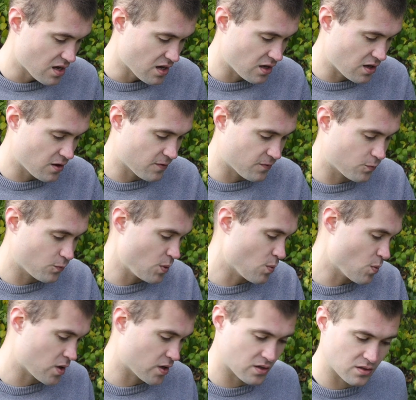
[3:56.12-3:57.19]
if we
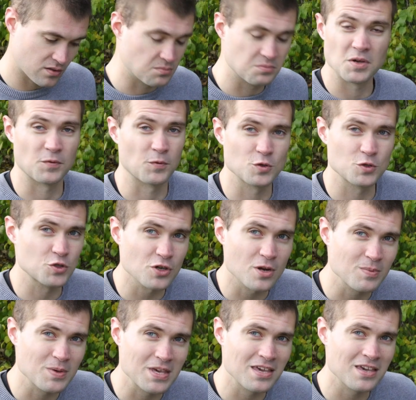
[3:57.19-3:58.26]
want a different
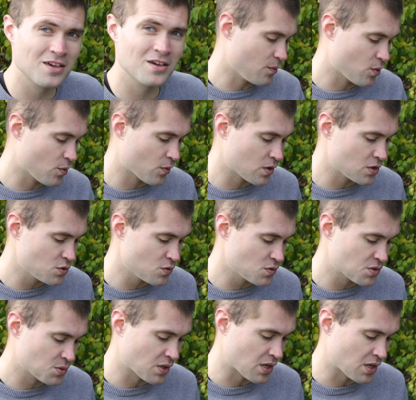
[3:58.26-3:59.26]
stream key. What we're going to do is we're